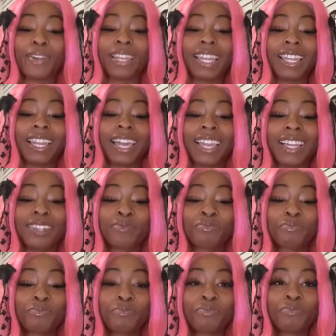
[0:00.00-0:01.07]
They like
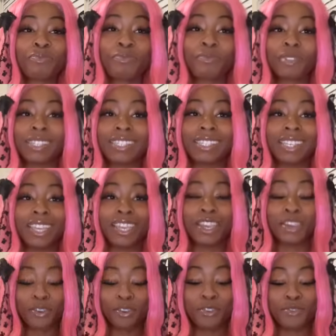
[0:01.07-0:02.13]
to
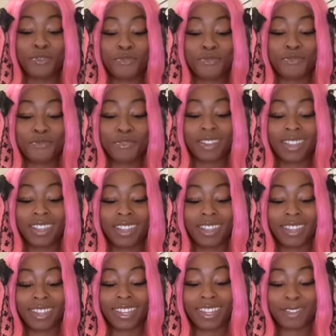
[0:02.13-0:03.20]
hear you,
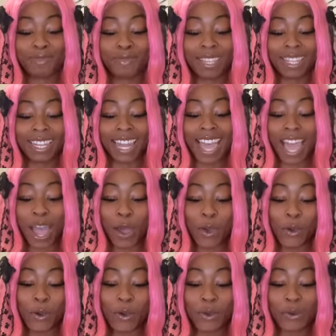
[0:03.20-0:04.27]
to be loud.